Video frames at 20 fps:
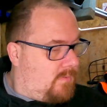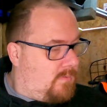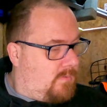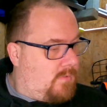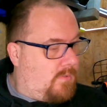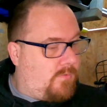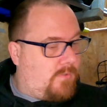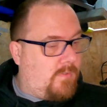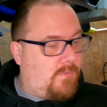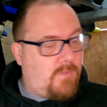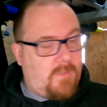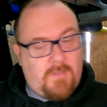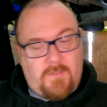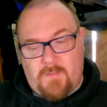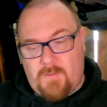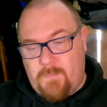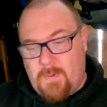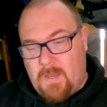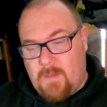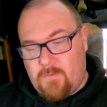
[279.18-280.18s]
using
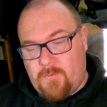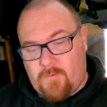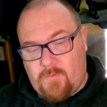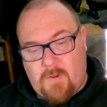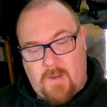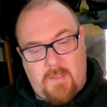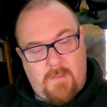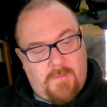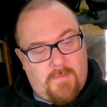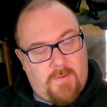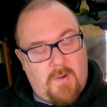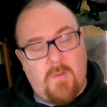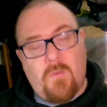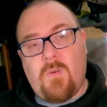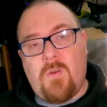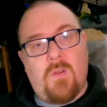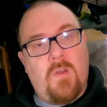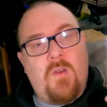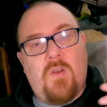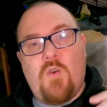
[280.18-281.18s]
60 pounds straight through,
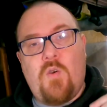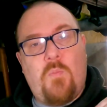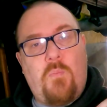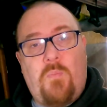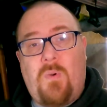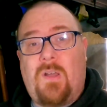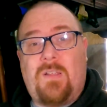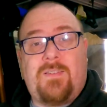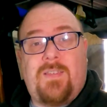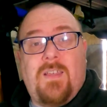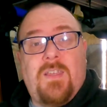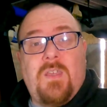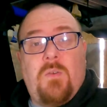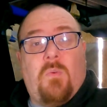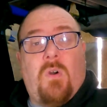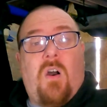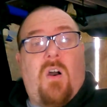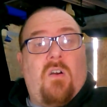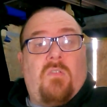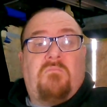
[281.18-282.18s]
but I tell you
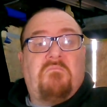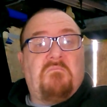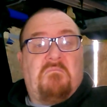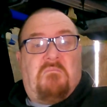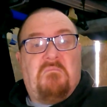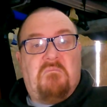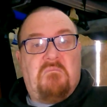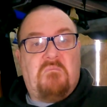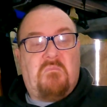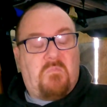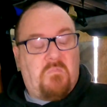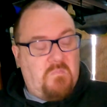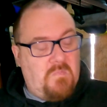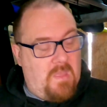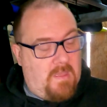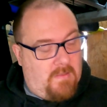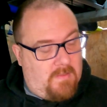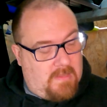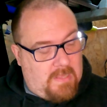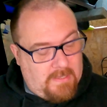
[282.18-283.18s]
what,
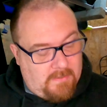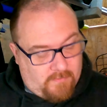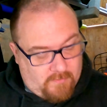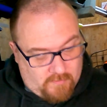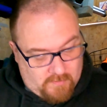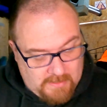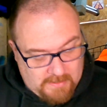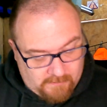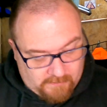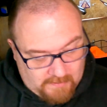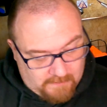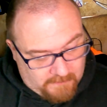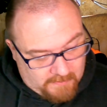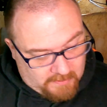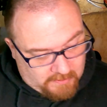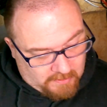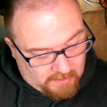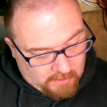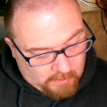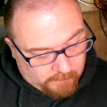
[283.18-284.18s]
let's give it
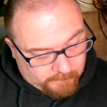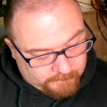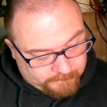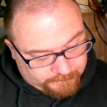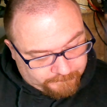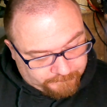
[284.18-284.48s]
a go.